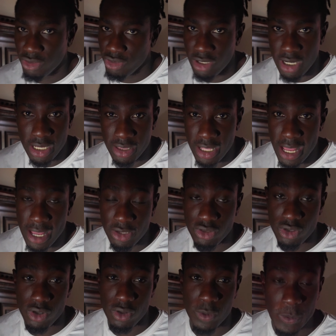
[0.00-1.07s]
Like that.
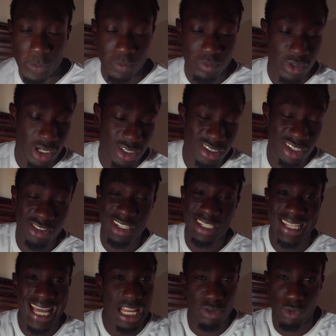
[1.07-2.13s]
So essentially
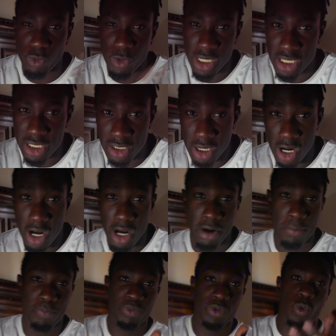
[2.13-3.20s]
that's really
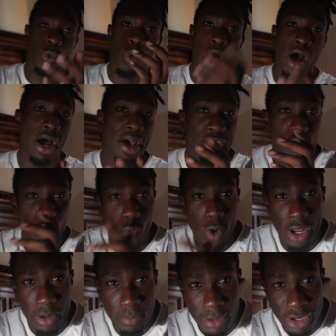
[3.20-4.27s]
why you
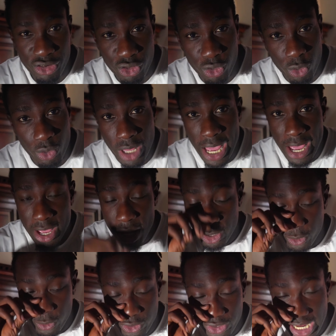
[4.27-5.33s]
want to make sure that
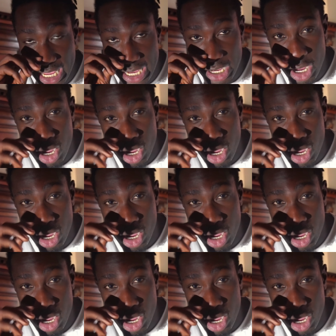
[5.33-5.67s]
you're staying